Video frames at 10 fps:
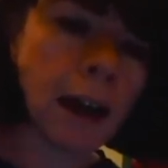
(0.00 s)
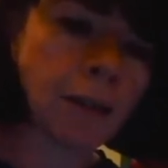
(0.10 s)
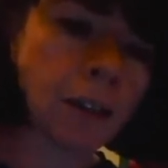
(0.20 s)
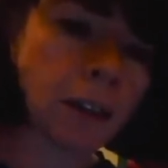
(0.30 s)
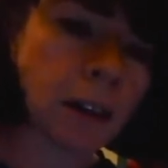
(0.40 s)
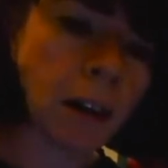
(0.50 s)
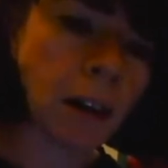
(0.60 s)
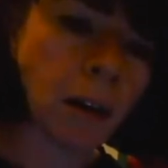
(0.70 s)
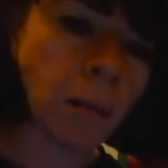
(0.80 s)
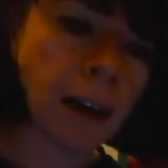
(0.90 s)
and just
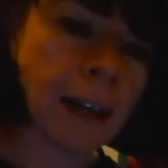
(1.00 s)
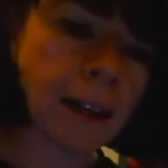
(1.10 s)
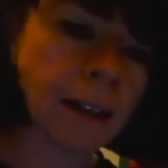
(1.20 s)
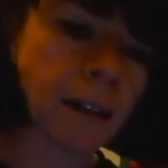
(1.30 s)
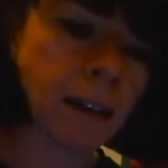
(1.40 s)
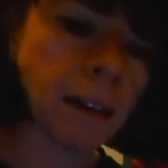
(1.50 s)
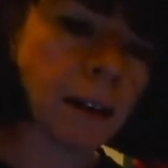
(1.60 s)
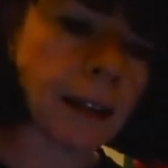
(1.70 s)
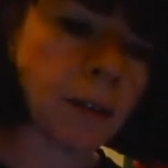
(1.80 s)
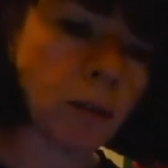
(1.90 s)
place
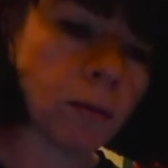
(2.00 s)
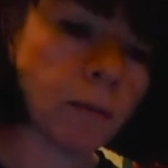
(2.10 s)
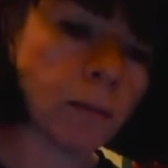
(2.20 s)
the lid on,